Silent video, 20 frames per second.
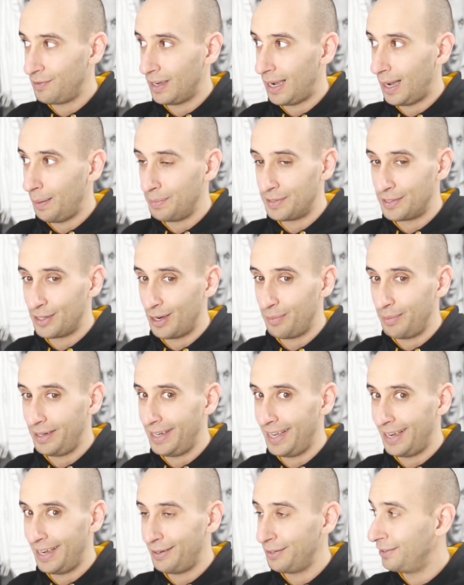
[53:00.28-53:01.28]
Jobs staring me
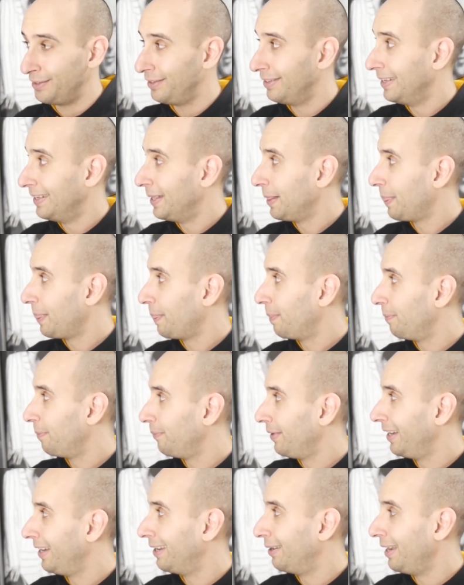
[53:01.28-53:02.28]
down and,
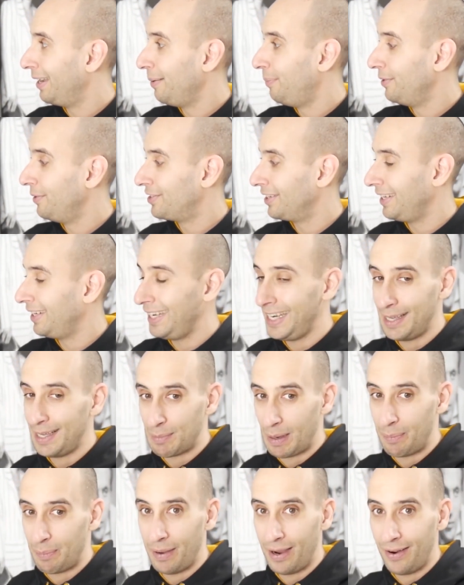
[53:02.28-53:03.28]
you know, A P Giannini
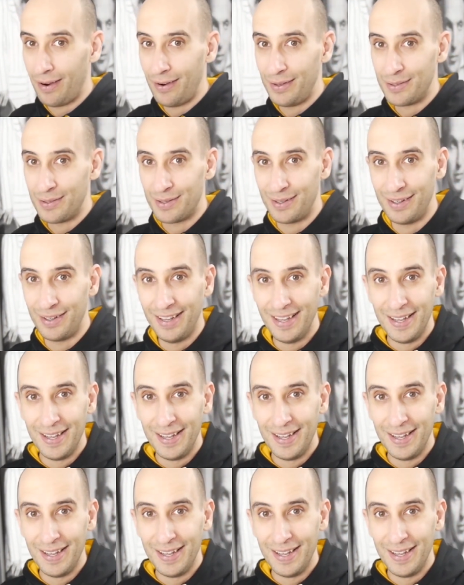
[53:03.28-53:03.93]
and my parents. And